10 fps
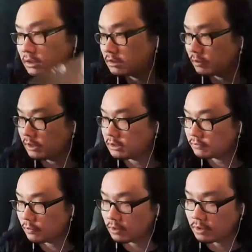This one is
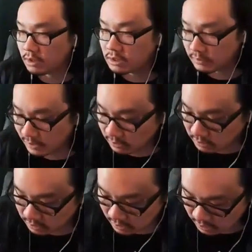for someone
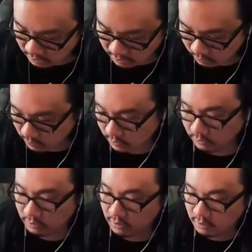else, and uh, we will